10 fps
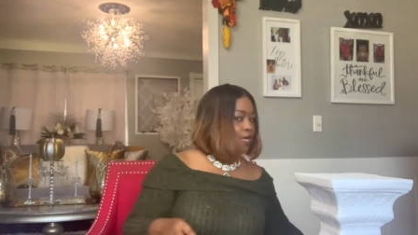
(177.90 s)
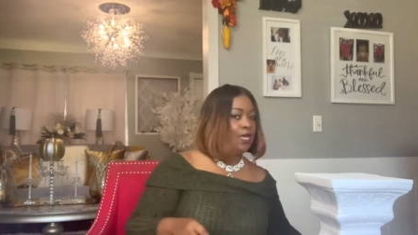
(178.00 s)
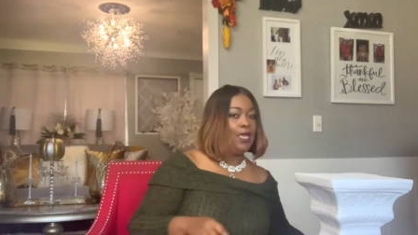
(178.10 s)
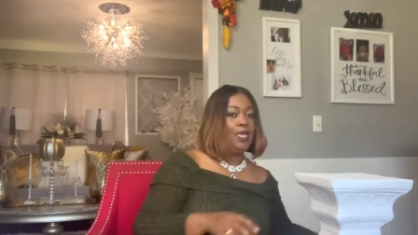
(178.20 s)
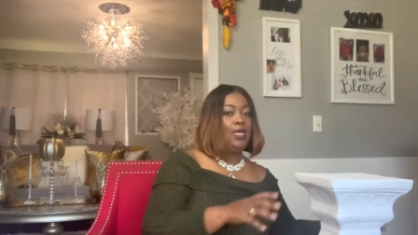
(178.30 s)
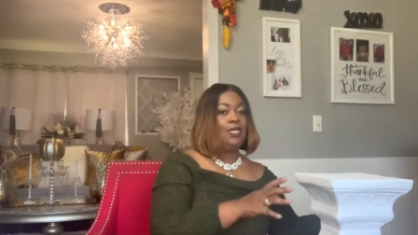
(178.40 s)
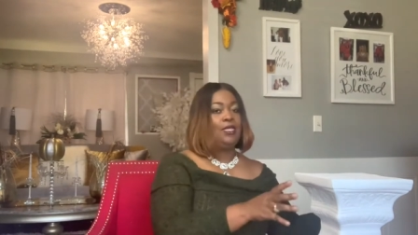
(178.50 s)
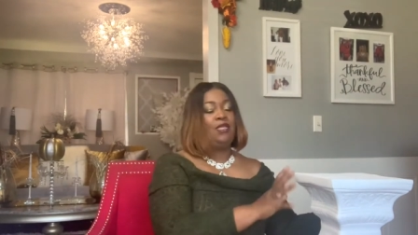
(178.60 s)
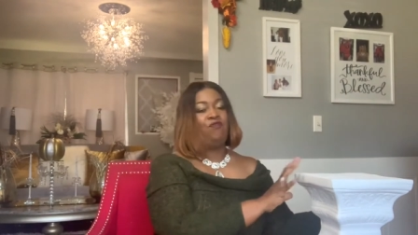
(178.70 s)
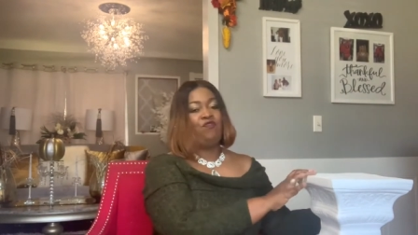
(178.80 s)
And
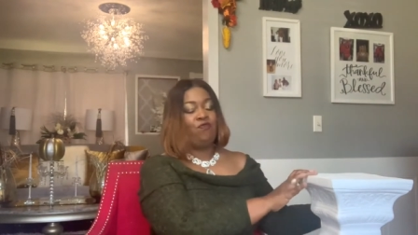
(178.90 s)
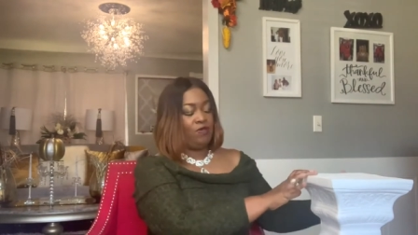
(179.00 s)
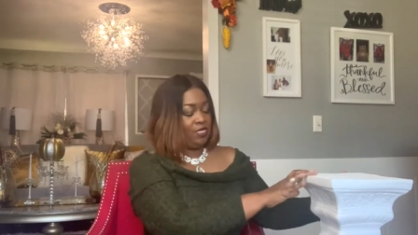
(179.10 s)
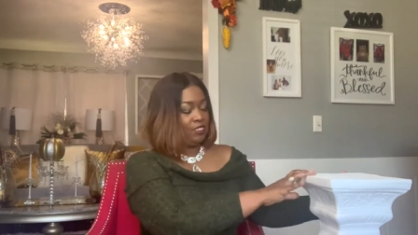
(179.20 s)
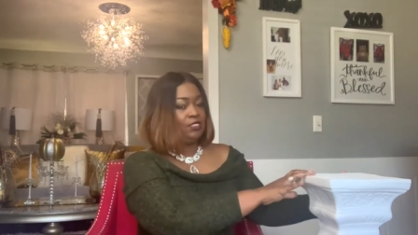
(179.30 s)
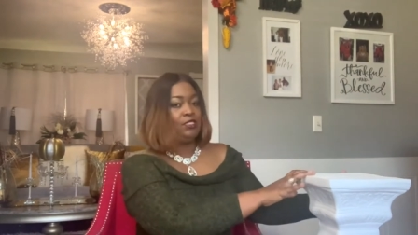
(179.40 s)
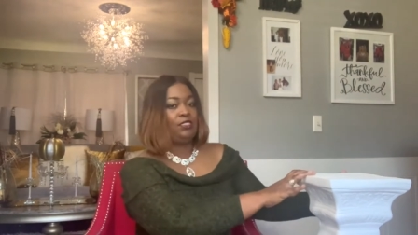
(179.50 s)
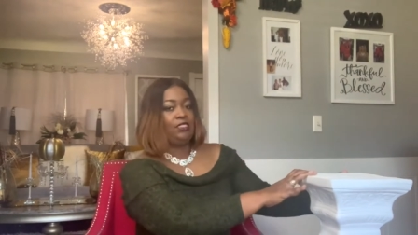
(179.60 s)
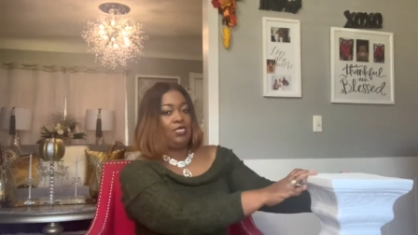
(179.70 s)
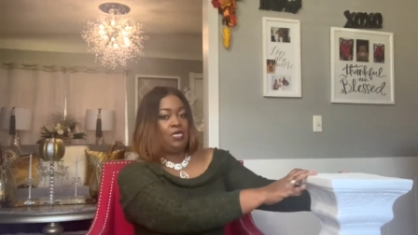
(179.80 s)
if you can
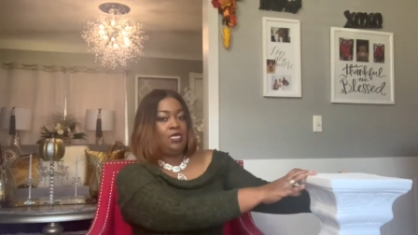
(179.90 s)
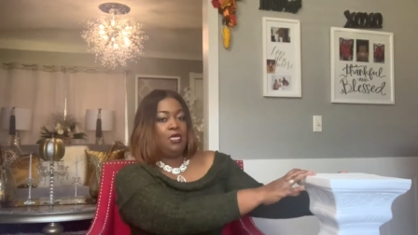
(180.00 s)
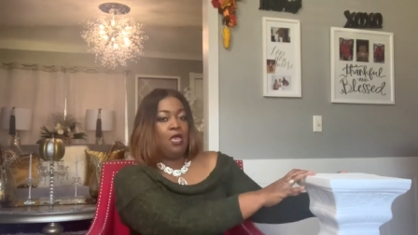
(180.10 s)
see